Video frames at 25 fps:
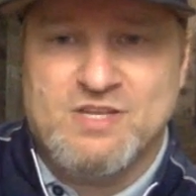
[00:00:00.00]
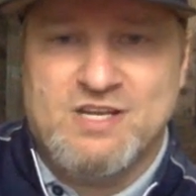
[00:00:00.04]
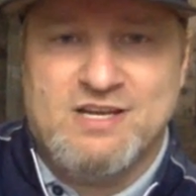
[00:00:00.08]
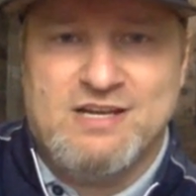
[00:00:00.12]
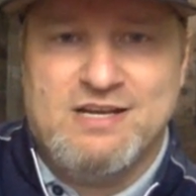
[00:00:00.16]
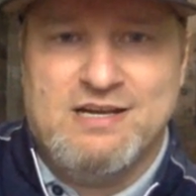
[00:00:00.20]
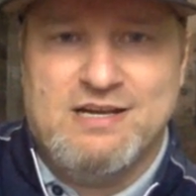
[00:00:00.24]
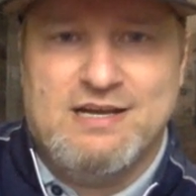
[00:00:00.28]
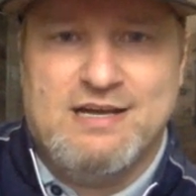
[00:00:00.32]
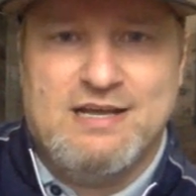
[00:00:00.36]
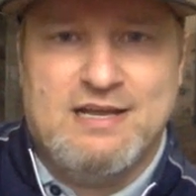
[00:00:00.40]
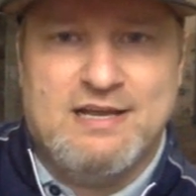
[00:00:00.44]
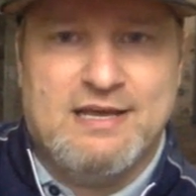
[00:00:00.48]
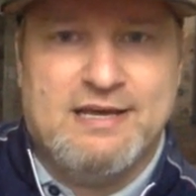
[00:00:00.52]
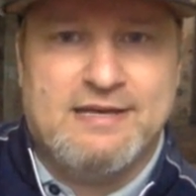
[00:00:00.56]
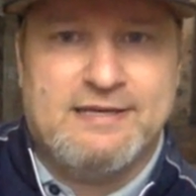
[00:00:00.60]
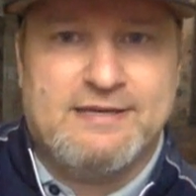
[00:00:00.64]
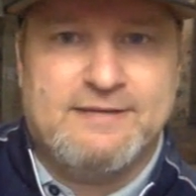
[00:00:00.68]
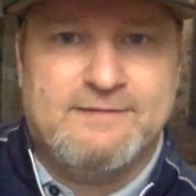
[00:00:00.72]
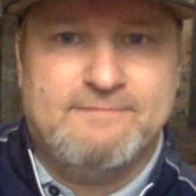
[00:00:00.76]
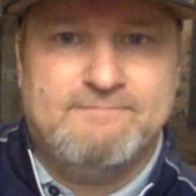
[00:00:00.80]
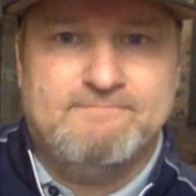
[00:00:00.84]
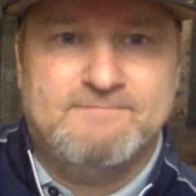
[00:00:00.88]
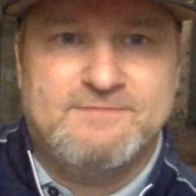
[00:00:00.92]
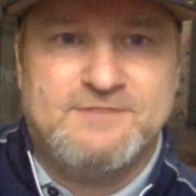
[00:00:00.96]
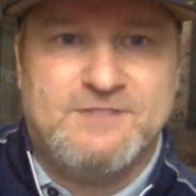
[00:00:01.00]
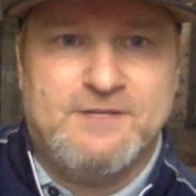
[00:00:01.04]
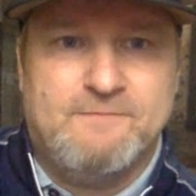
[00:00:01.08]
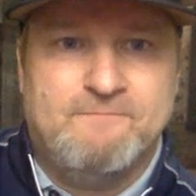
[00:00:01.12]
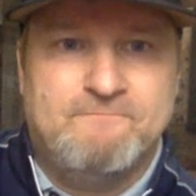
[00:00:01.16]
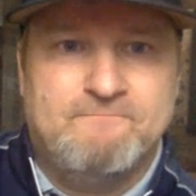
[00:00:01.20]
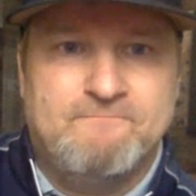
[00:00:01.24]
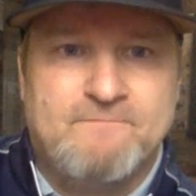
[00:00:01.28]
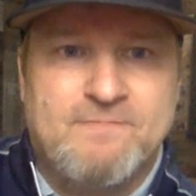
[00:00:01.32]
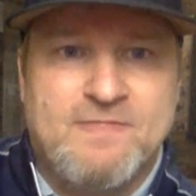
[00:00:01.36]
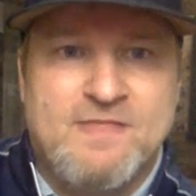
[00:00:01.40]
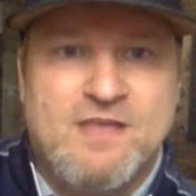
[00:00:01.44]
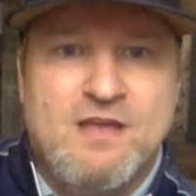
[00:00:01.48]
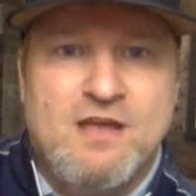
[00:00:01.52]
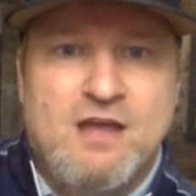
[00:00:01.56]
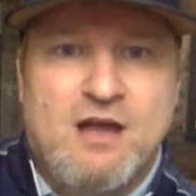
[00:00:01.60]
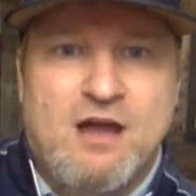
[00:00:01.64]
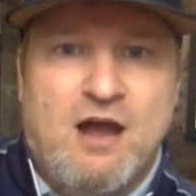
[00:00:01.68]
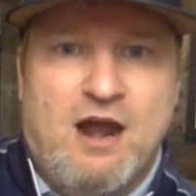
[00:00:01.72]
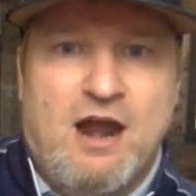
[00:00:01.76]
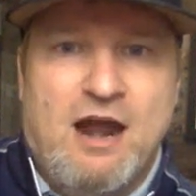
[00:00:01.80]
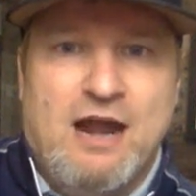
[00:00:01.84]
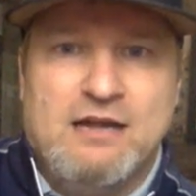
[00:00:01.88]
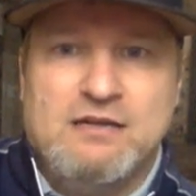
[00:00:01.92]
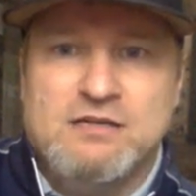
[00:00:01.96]
I like it. So,
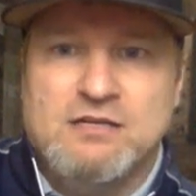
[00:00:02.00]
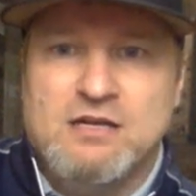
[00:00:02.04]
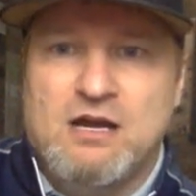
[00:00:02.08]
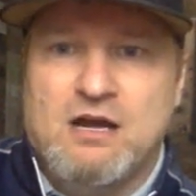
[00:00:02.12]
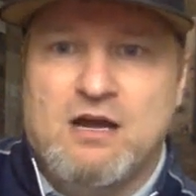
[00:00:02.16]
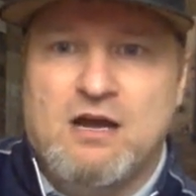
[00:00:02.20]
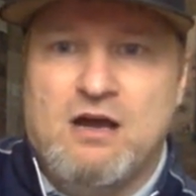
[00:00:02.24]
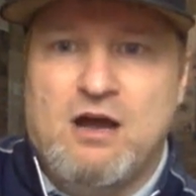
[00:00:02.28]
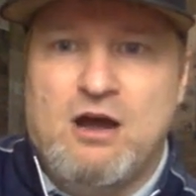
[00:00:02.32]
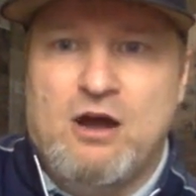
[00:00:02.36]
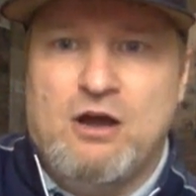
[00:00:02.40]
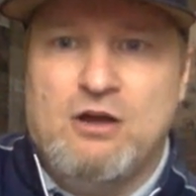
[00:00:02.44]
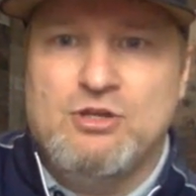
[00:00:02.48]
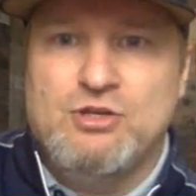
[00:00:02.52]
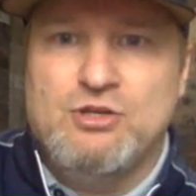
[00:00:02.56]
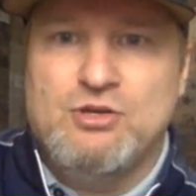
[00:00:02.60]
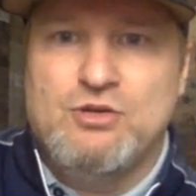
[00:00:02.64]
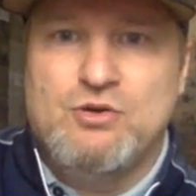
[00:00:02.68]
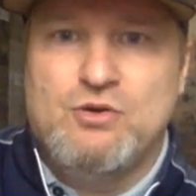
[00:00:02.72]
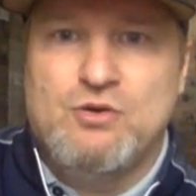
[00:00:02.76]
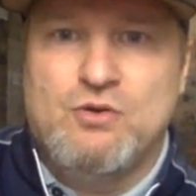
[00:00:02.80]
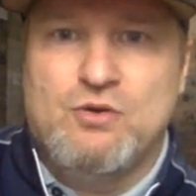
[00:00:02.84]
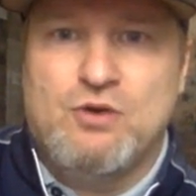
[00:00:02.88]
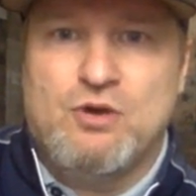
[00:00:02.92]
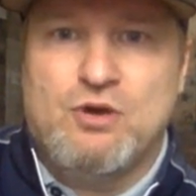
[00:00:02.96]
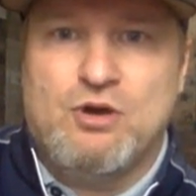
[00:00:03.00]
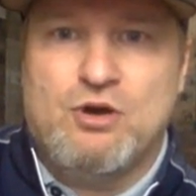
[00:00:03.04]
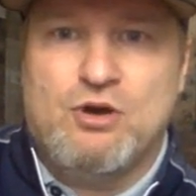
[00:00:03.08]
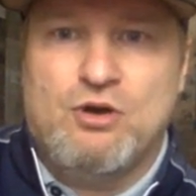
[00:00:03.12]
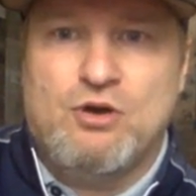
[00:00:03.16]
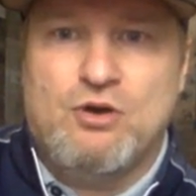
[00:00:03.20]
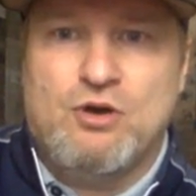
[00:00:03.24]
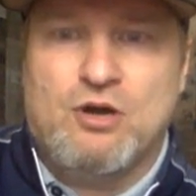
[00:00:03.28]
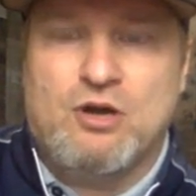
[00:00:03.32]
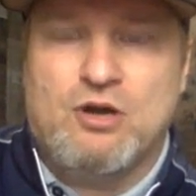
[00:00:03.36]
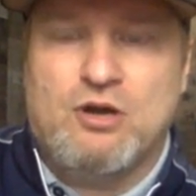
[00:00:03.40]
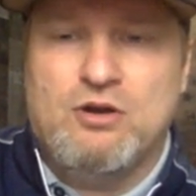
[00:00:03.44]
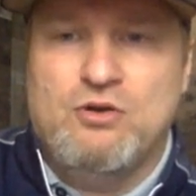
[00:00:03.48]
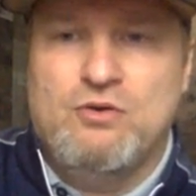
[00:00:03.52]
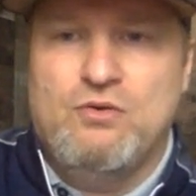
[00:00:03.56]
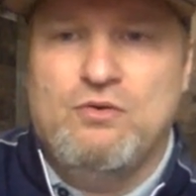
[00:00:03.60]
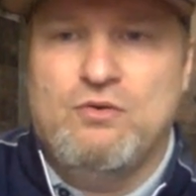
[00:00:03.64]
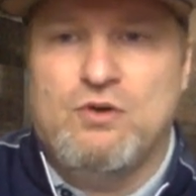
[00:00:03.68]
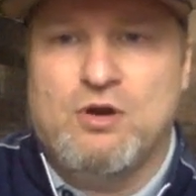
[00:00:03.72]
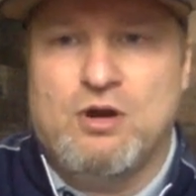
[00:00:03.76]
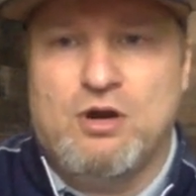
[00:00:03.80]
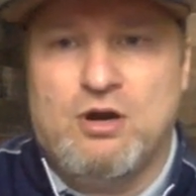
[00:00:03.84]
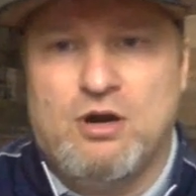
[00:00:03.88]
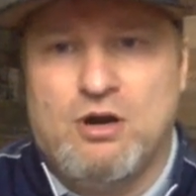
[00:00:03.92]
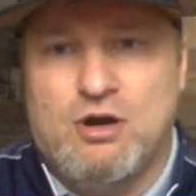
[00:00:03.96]
all right, all of you who
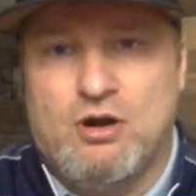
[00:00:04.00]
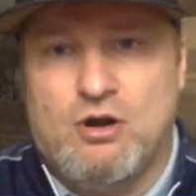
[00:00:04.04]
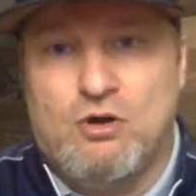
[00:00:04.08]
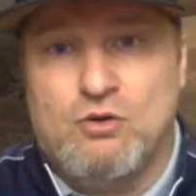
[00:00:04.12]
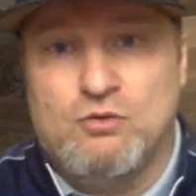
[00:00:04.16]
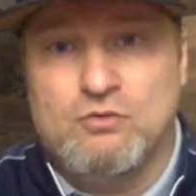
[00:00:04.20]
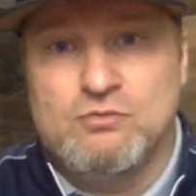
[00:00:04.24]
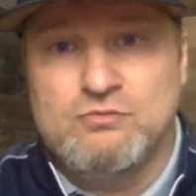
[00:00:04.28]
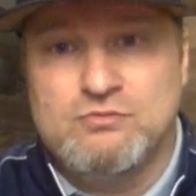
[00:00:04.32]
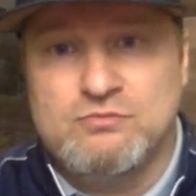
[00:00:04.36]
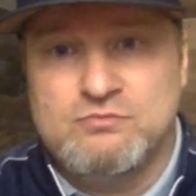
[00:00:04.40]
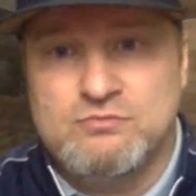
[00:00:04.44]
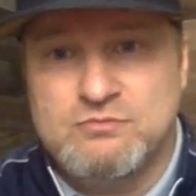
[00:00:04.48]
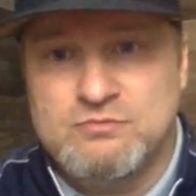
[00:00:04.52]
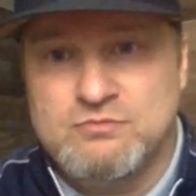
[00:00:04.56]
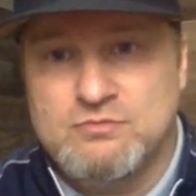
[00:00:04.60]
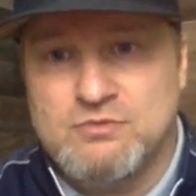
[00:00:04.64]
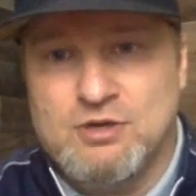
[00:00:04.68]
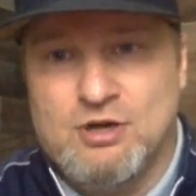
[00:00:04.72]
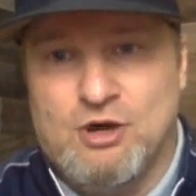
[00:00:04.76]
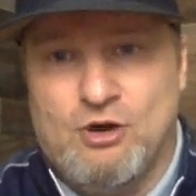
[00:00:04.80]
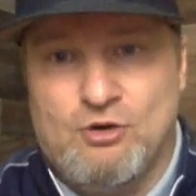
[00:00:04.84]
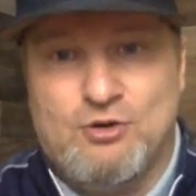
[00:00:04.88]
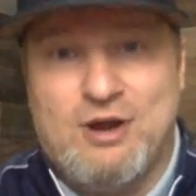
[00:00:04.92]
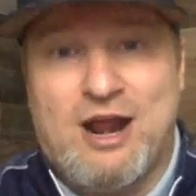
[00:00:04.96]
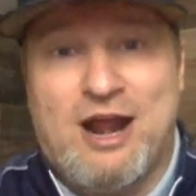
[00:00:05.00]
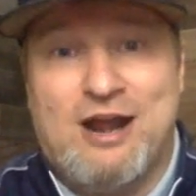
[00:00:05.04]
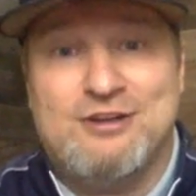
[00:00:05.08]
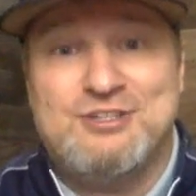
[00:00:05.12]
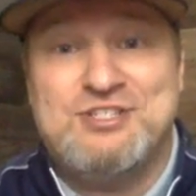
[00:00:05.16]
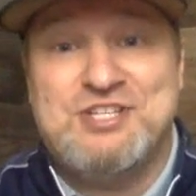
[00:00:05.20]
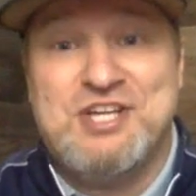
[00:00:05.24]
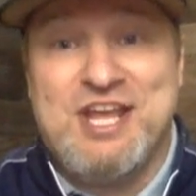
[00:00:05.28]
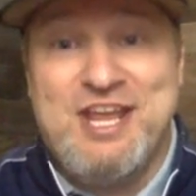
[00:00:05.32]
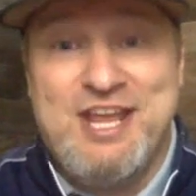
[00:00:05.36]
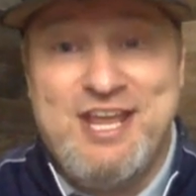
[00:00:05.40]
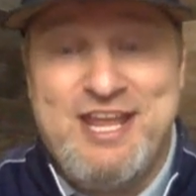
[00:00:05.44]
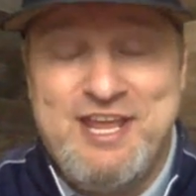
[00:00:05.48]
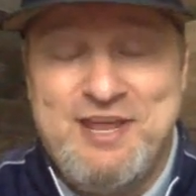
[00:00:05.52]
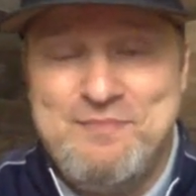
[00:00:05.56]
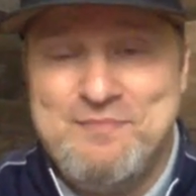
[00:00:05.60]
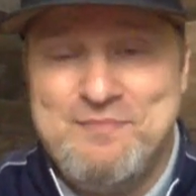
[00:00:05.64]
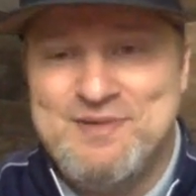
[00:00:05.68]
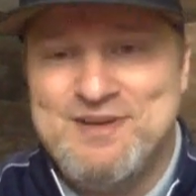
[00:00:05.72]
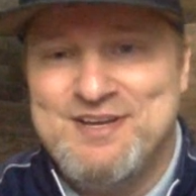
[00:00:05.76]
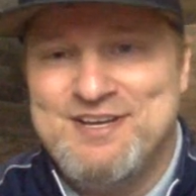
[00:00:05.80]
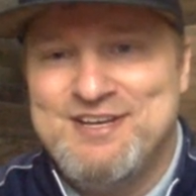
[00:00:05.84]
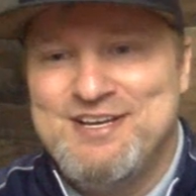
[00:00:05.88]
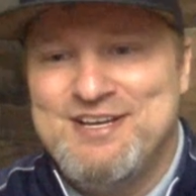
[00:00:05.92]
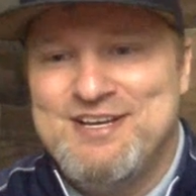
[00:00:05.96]
are on our
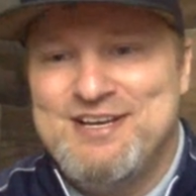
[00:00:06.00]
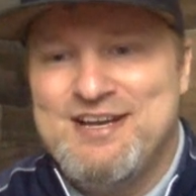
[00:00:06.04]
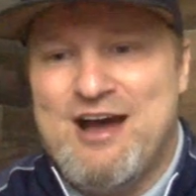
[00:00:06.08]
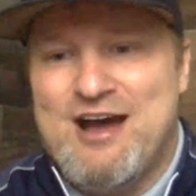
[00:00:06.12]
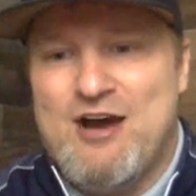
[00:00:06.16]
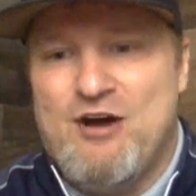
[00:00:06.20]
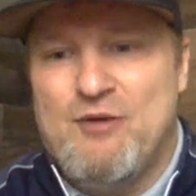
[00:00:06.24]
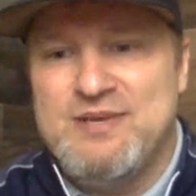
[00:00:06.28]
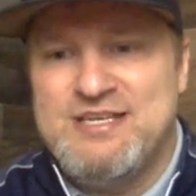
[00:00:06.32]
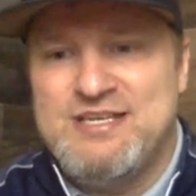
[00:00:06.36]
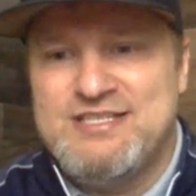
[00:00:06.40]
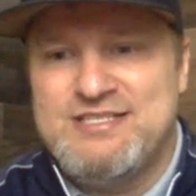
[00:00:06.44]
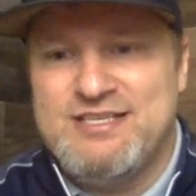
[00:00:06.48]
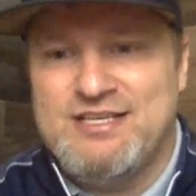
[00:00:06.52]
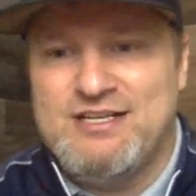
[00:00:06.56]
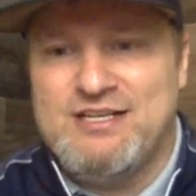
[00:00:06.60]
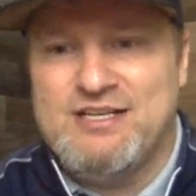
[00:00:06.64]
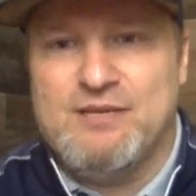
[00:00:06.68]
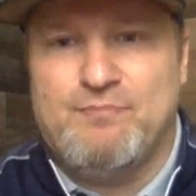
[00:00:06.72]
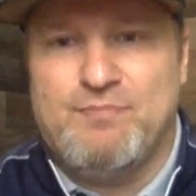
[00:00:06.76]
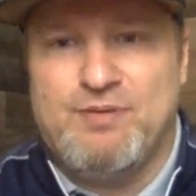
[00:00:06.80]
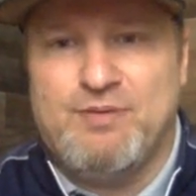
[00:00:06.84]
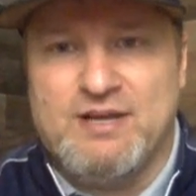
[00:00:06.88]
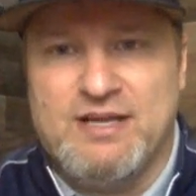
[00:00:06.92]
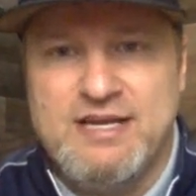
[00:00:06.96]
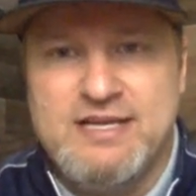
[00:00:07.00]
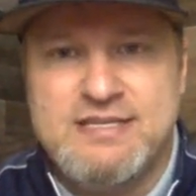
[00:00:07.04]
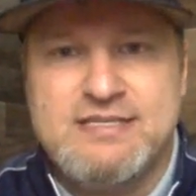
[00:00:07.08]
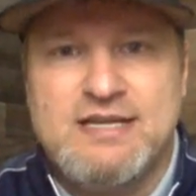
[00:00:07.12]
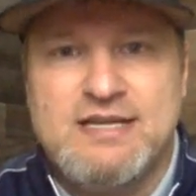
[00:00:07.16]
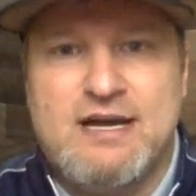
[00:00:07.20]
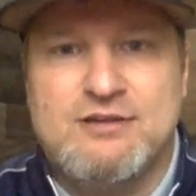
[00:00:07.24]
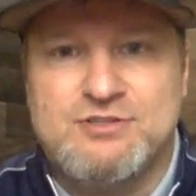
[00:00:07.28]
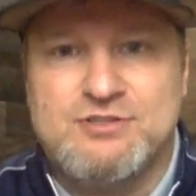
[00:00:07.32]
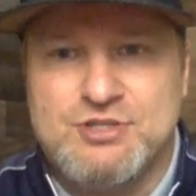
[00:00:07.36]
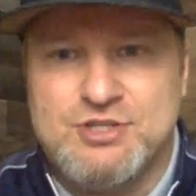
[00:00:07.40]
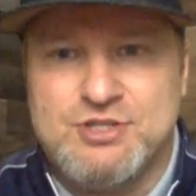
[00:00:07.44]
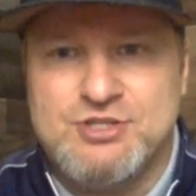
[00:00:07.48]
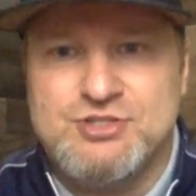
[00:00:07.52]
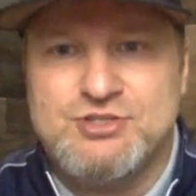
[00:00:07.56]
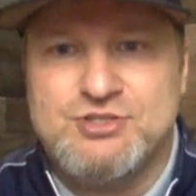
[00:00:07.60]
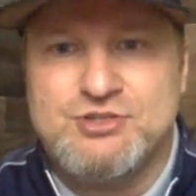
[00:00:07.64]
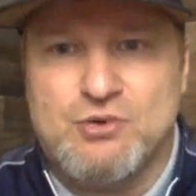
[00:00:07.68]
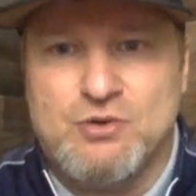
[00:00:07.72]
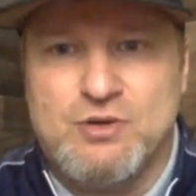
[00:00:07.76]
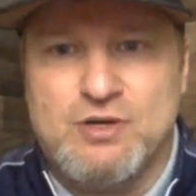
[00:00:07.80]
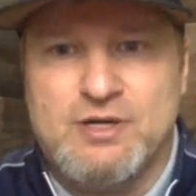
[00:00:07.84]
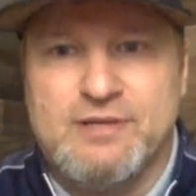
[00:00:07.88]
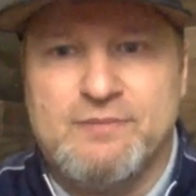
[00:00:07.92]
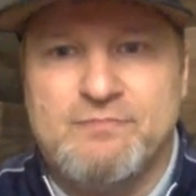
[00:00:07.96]
team, I'll be sending the plays out to you
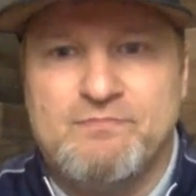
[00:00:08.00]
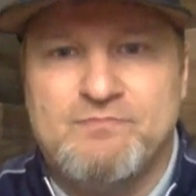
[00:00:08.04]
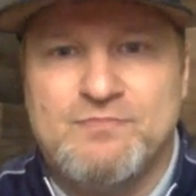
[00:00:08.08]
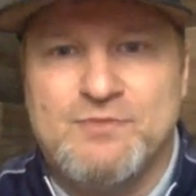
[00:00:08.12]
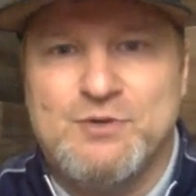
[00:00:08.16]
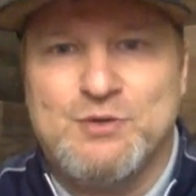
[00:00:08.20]
shortly.